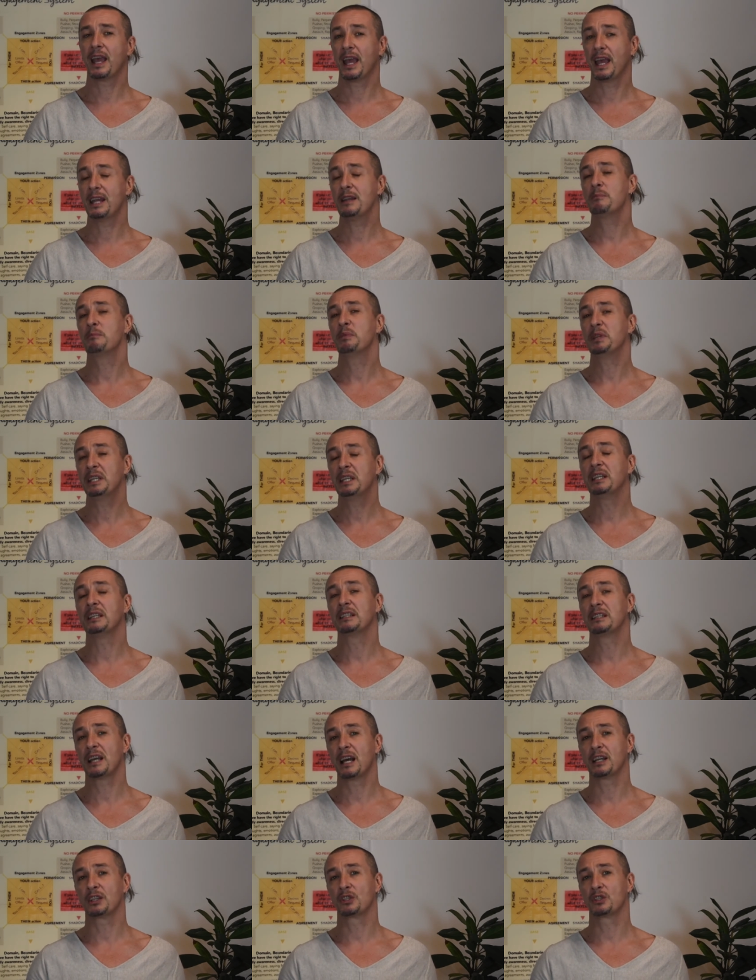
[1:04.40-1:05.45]
and being
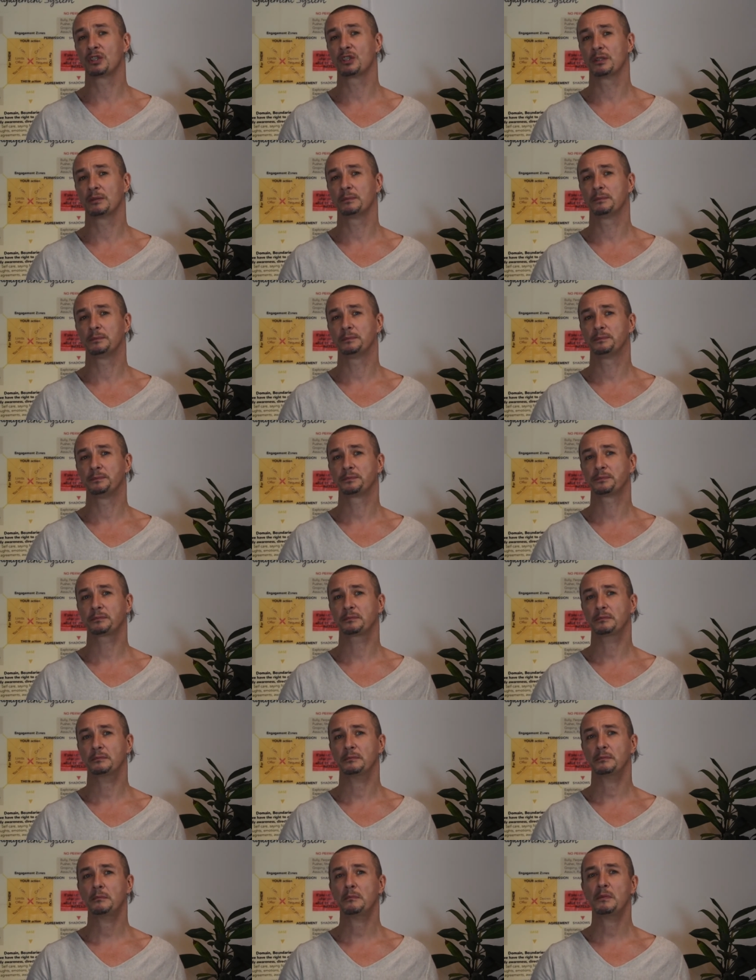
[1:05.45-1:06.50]
touched.
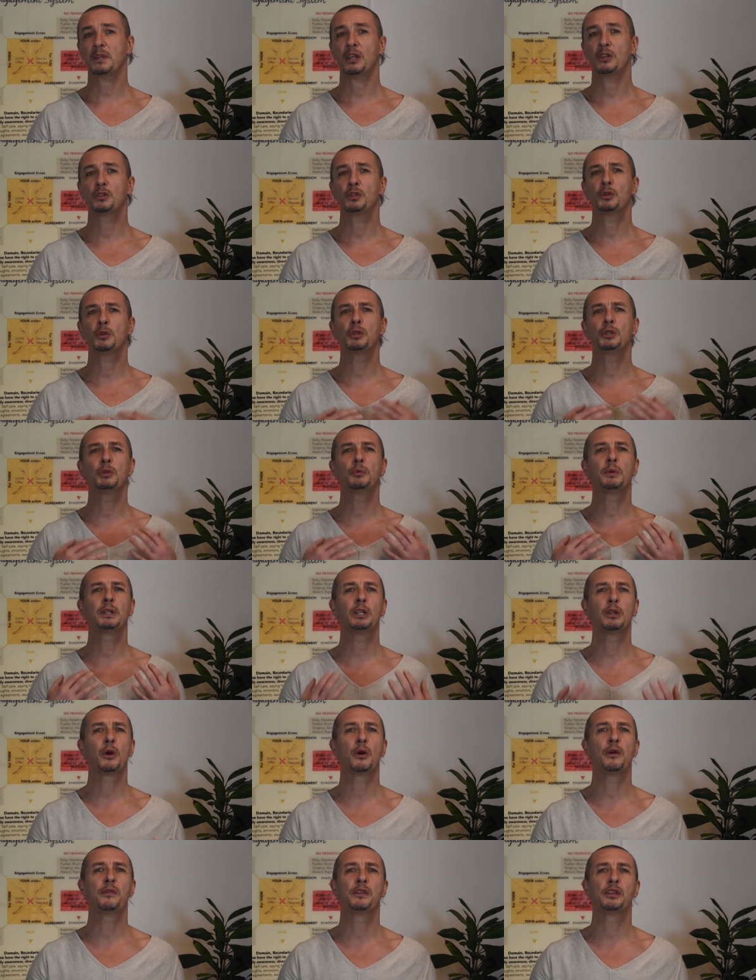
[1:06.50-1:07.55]
So you will
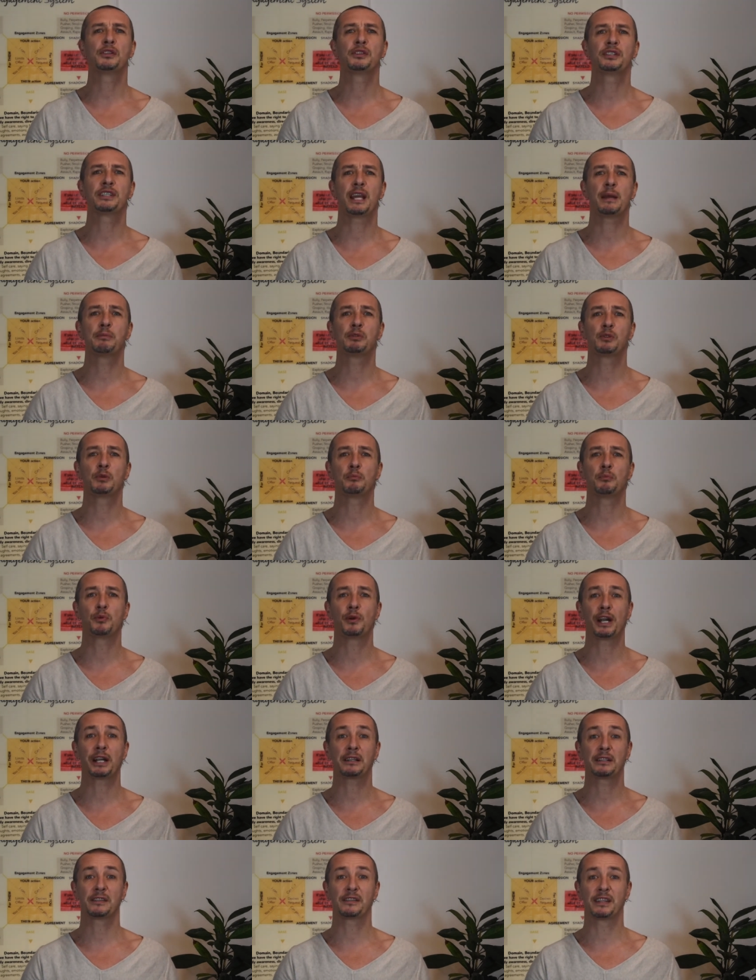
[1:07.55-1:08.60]
learn the steps to
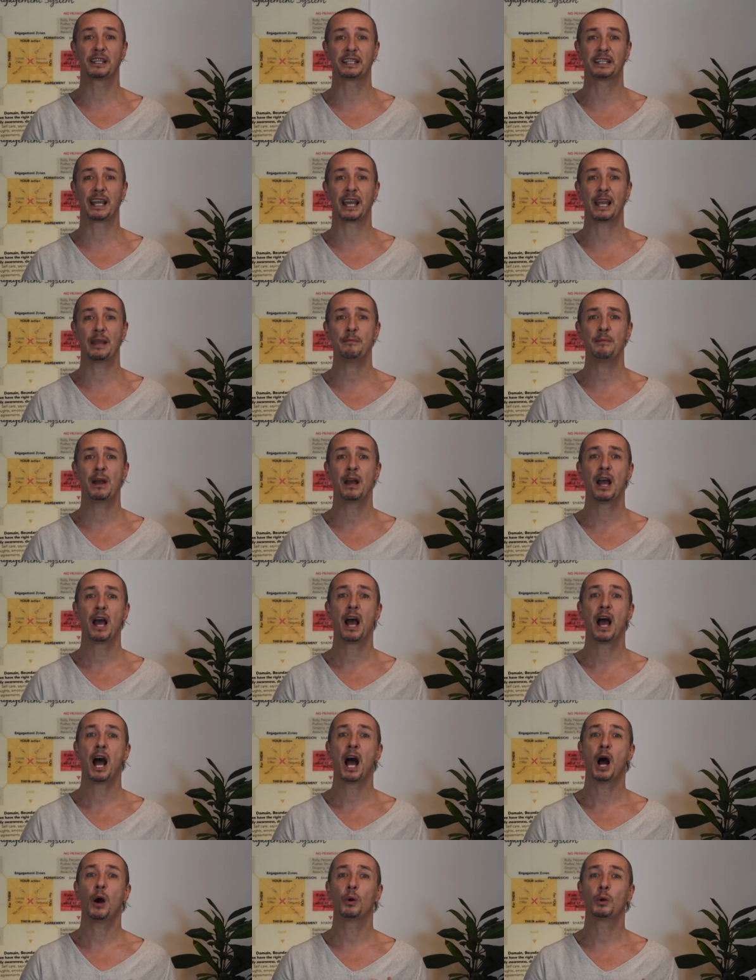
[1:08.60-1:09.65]
practice the game,
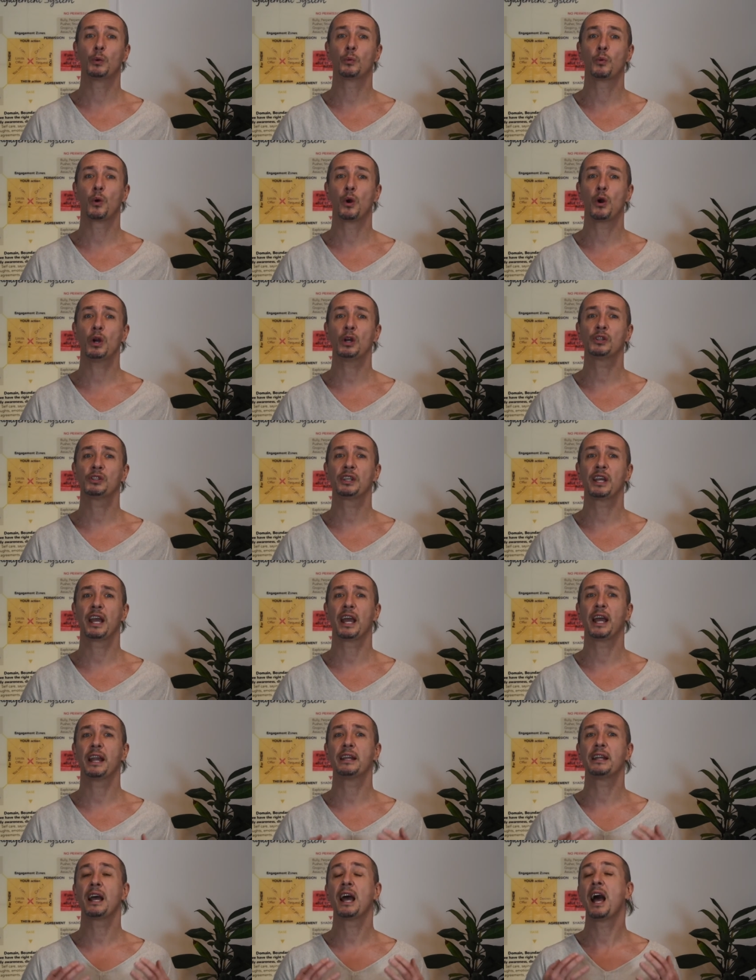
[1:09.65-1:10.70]
how it works,
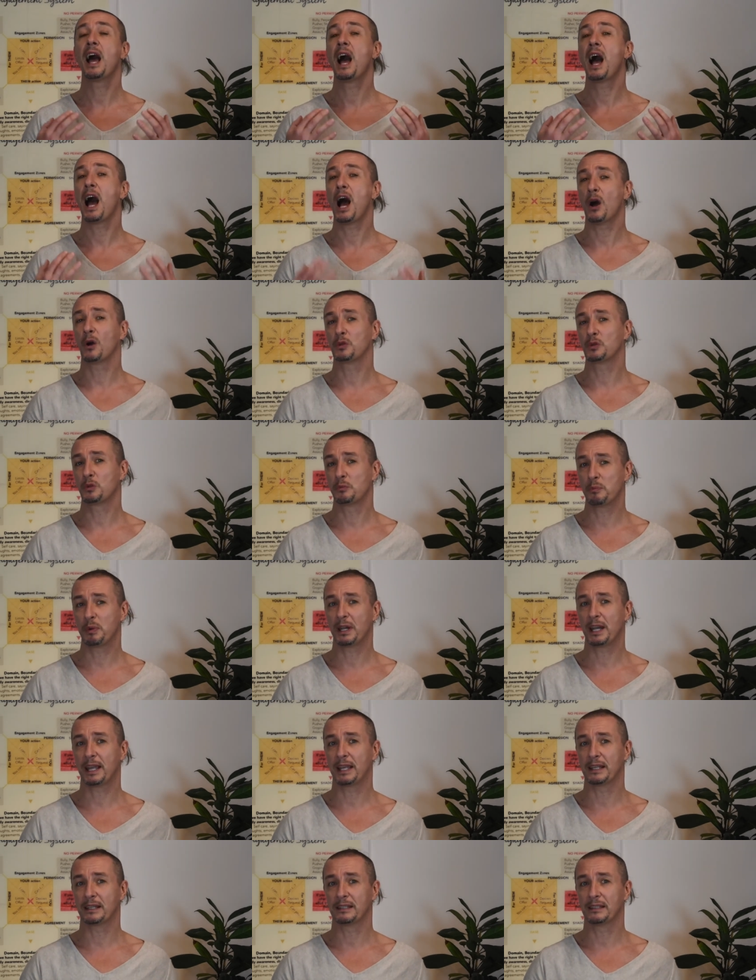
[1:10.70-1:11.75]
and how to
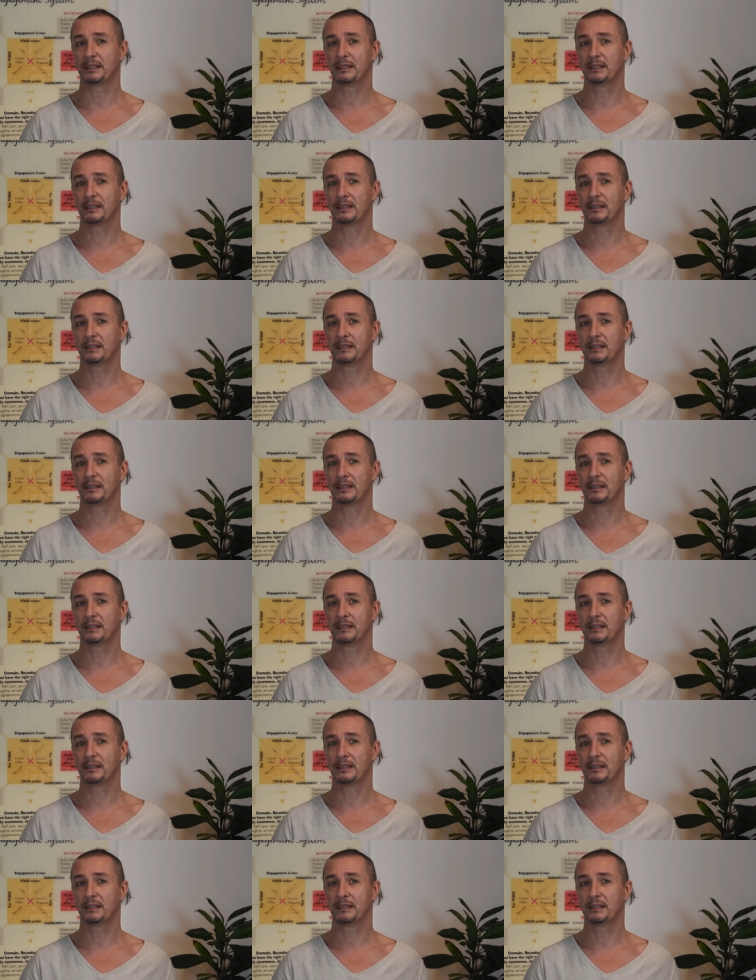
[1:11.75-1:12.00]
play it.